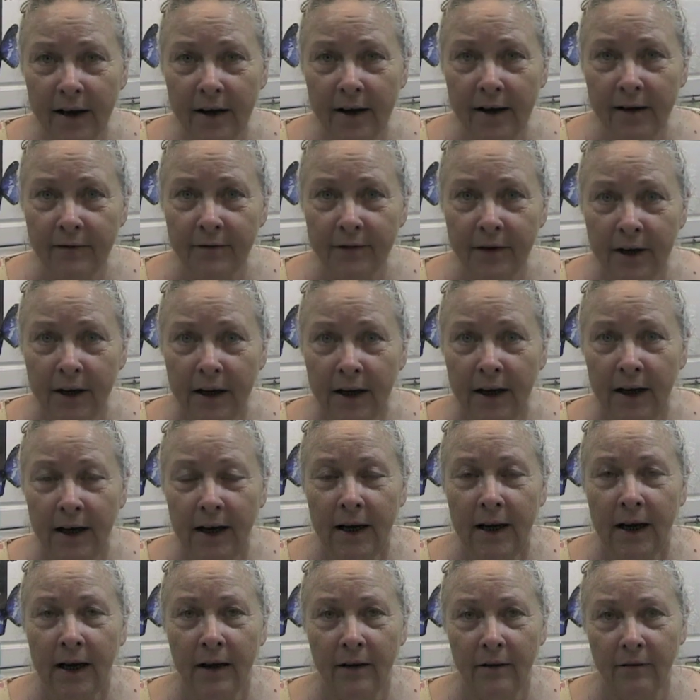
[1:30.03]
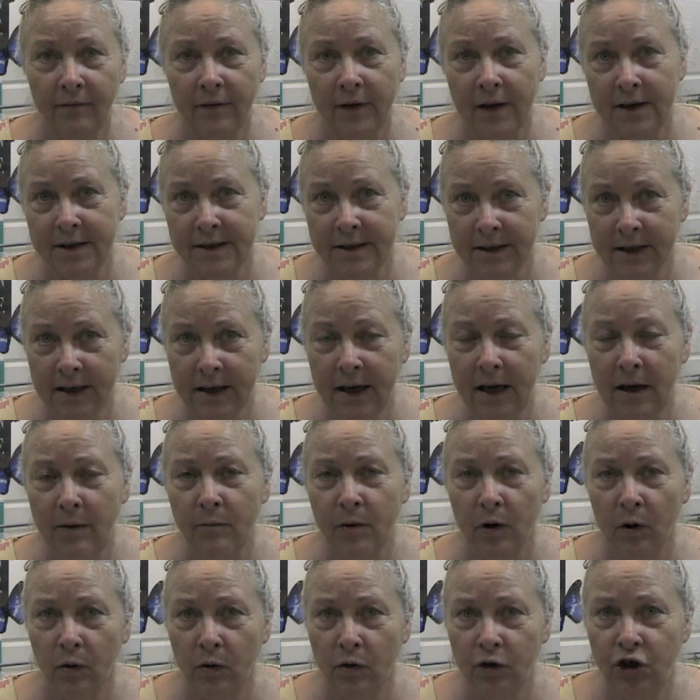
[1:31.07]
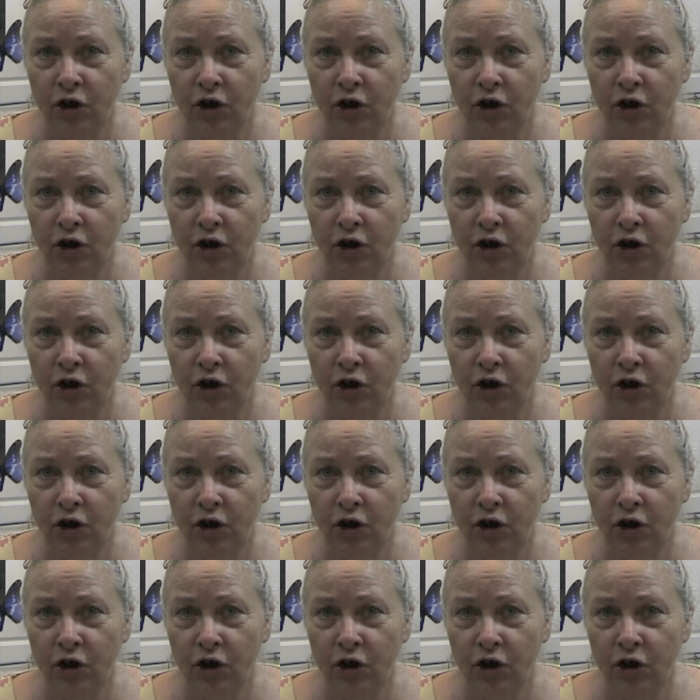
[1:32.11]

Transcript: of this chemo